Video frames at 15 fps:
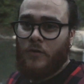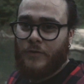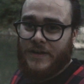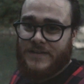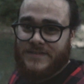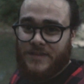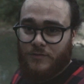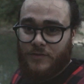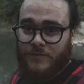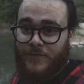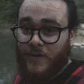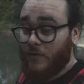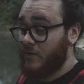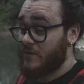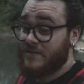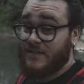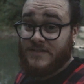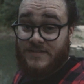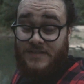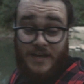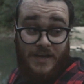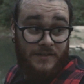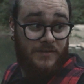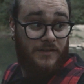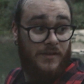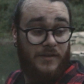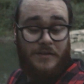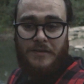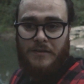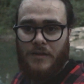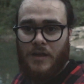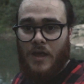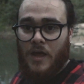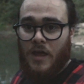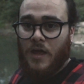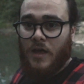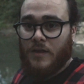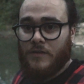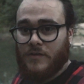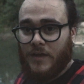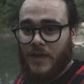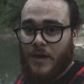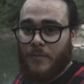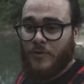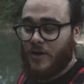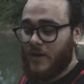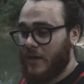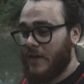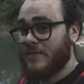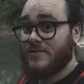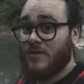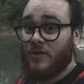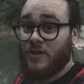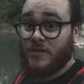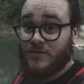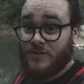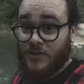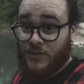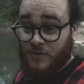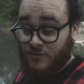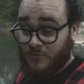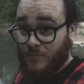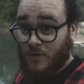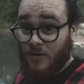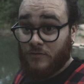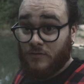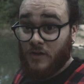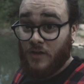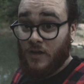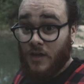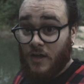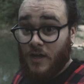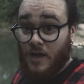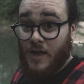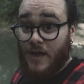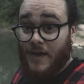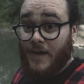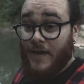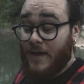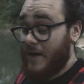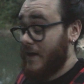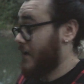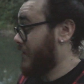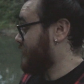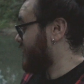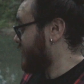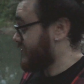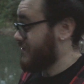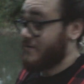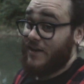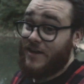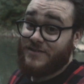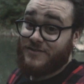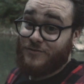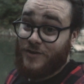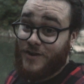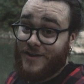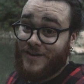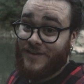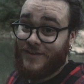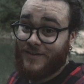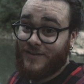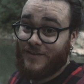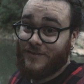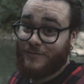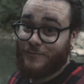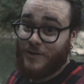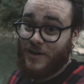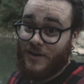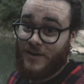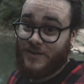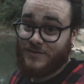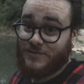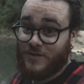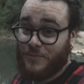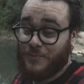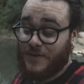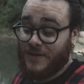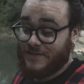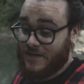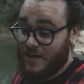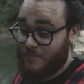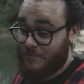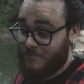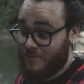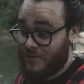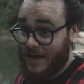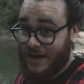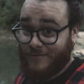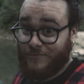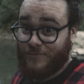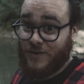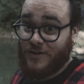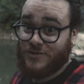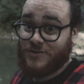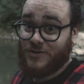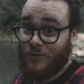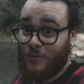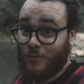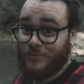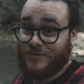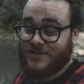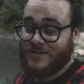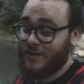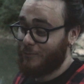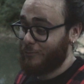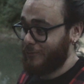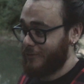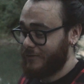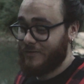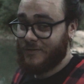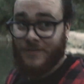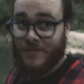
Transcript: Alright, so the focus is set, the camera is on continuous mode, and this is the last try. Really last try because I've finished all the steel wool.